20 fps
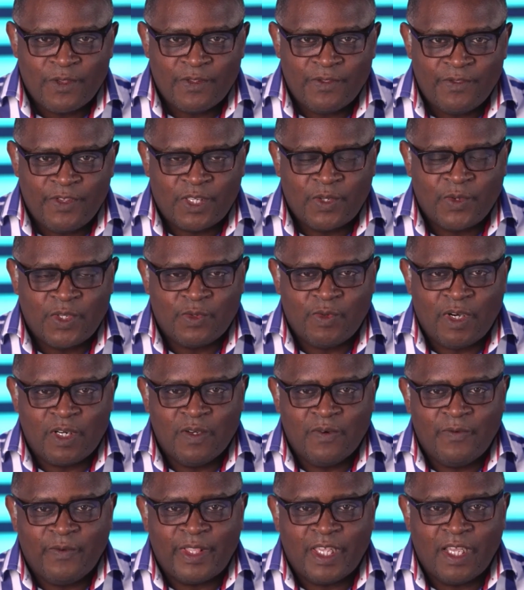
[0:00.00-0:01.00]
This is one
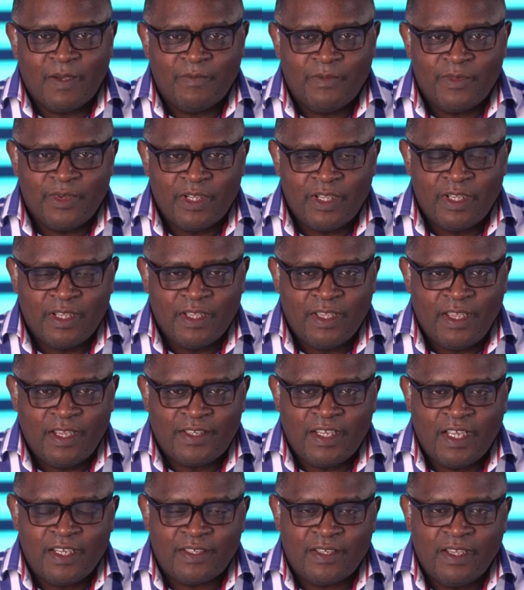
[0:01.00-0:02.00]
of them. He
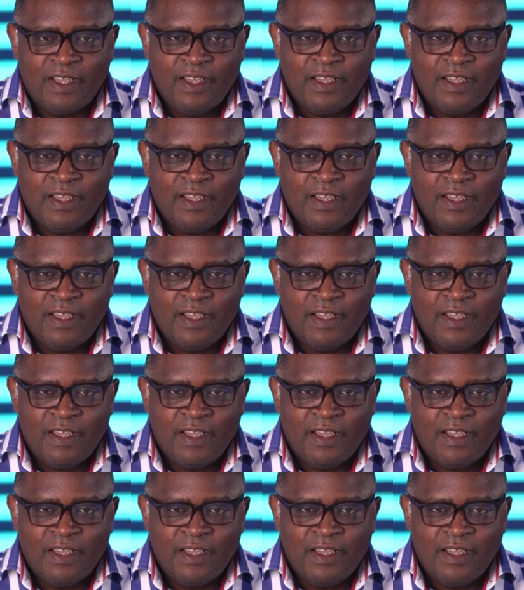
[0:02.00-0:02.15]
says,